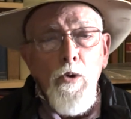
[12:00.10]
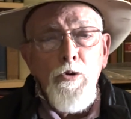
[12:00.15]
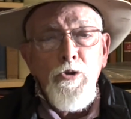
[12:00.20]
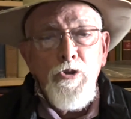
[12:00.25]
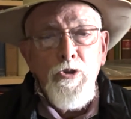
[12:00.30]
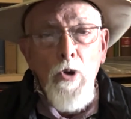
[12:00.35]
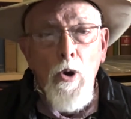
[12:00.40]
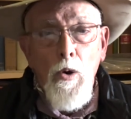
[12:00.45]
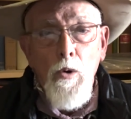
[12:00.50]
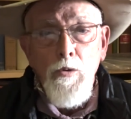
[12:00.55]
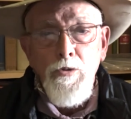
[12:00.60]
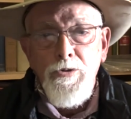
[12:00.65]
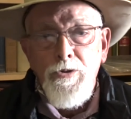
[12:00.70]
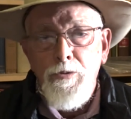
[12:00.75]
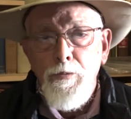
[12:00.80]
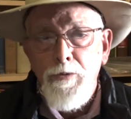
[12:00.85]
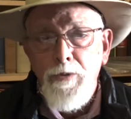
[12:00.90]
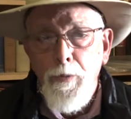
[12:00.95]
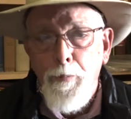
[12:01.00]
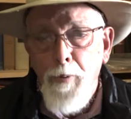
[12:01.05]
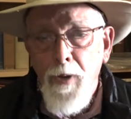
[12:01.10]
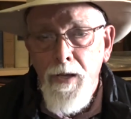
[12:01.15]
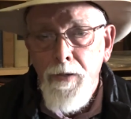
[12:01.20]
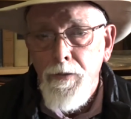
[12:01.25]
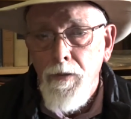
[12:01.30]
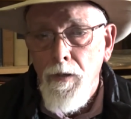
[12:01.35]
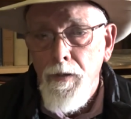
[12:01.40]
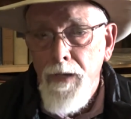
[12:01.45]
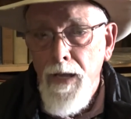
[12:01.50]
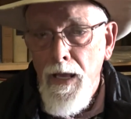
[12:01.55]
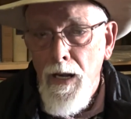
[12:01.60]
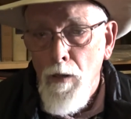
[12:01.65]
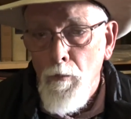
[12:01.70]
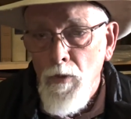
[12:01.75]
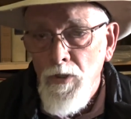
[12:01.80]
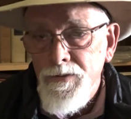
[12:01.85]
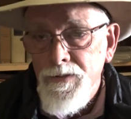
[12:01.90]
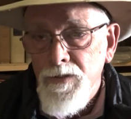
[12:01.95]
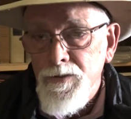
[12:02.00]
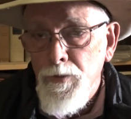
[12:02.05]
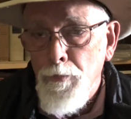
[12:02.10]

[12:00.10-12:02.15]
chose to depend on animals as a